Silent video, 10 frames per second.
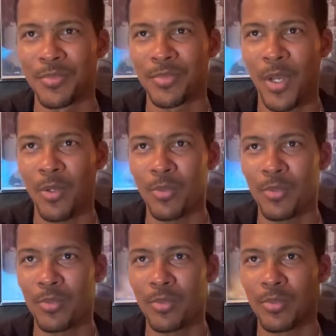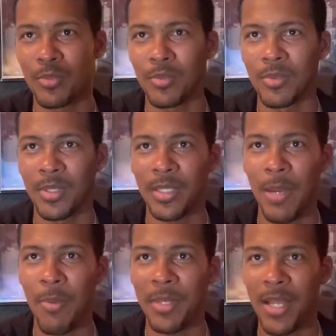Oh.
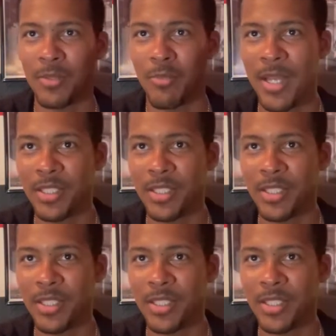Catwoman got the ratchet.